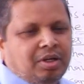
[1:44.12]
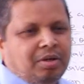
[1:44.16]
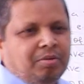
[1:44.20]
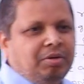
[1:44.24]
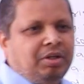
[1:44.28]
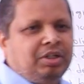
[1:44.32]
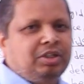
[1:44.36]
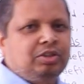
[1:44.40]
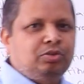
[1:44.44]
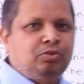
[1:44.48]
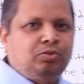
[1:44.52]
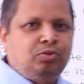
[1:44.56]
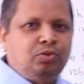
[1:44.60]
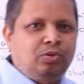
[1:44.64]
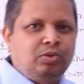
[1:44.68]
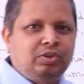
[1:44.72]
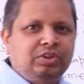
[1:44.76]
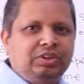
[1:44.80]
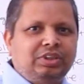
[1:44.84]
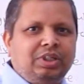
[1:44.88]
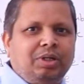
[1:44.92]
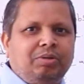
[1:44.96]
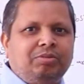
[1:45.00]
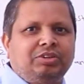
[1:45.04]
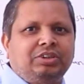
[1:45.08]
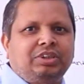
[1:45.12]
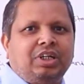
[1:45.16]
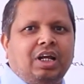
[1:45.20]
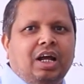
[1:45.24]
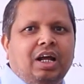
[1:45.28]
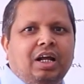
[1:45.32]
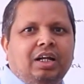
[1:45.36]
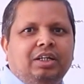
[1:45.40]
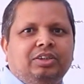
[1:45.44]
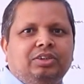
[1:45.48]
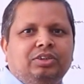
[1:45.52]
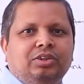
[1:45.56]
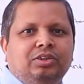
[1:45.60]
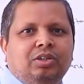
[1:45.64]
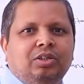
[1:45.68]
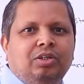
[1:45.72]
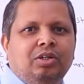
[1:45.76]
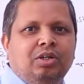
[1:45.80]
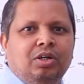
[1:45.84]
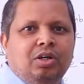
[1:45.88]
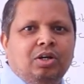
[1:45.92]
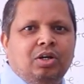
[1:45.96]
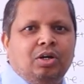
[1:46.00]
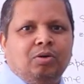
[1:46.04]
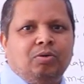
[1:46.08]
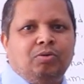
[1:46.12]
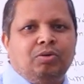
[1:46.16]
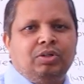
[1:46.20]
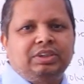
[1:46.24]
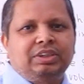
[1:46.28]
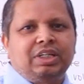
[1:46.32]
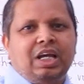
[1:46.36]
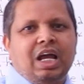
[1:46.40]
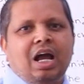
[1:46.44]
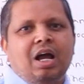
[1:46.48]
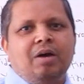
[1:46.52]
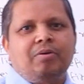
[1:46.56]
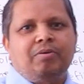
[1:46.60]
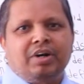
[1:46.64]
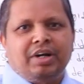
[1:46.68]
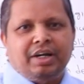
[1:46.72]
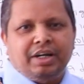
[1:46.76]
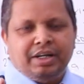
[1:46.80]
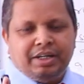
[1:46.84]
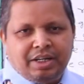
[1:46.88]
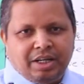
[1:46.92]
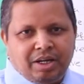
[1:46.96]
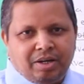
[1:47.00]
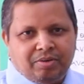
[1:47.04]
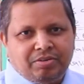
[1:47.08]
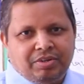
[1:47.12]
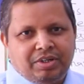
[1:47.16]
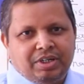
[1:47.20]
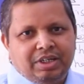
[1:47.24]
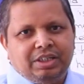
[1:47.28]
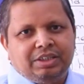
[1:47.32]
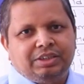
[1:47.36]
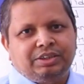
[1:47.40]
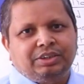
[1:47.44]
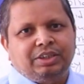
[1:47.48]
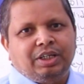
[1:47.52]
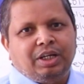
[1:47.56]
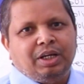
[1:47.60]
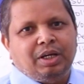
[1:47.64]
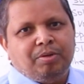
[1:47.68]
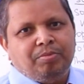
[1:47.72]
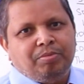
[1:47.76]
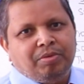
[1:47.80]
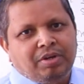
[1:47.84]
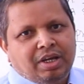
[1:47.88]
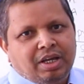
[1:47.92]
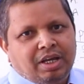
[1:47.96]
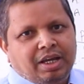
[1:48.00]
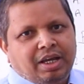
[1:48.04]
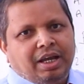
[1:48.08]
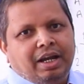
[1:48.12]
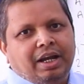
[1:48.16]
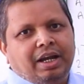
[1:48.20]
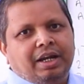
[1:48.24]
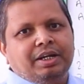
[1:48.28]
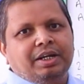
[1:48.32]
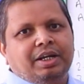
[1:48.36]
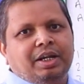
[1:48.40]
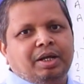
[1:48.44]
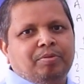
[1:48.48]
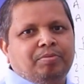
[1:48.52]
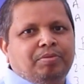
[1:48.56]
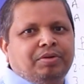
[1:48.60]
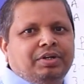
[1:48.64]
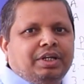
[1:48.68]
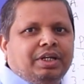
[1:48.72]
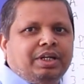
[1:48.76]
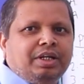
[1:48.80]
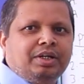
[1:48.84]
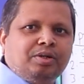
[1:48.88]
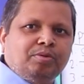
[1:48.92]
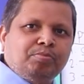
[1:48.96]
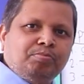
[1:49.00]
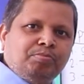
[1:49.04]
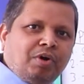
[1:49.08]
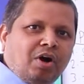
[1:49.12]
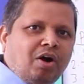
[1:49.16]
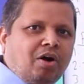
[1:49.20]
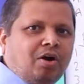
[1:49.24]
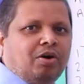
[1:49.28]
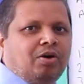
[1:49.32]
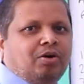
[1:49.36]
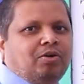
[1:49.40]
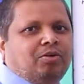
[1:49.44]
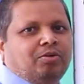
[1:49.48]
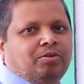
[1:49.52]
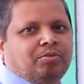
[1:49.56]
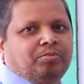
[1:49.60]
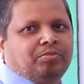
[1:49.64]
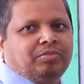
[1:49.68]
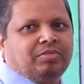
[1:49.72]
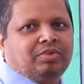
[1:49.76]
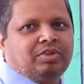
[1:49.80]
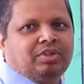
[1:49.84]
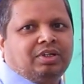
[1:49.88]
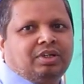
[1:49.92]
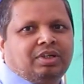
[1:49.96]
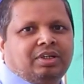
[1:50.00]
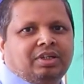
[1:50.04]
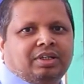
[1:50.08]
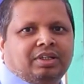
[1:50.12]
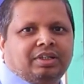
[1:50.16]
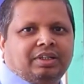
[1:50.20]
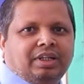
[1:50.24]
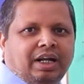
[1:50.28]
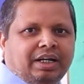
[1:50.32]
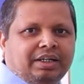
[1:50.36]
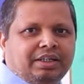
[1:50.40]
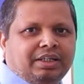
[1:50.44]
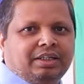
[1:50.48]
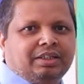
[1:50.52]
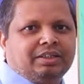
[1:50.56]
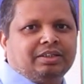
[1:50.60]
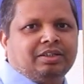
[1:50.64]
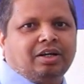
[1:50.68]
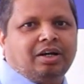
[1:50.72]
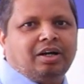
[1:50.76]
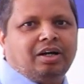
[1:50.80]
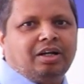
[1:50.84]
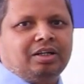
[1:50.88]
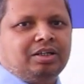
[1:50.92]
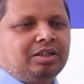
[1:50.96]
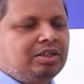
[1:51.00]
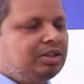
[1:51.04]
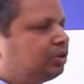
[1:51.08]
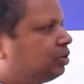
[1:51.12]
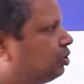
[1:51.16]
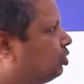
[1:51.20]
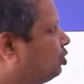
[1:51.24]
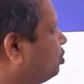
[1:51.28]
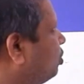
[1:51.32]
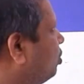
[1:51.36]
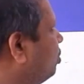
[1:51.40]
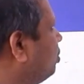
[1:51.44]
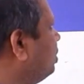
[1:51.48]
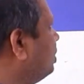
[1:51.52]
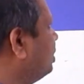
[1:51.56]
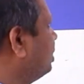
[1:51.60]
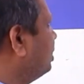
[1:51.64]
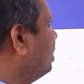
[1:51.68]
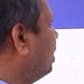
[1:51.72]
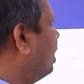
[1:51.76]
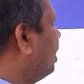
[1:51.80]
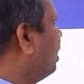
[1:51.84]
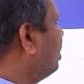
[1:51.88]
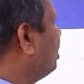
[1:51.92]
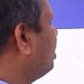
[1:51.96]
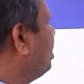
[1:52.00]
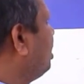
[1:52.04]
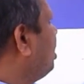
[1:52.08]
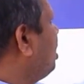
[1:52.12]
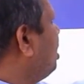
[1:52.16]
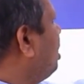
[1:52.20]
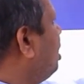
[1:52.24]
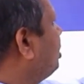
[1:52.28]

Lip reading: It's those substances which have a definite shape and definite volume. That is called solid here.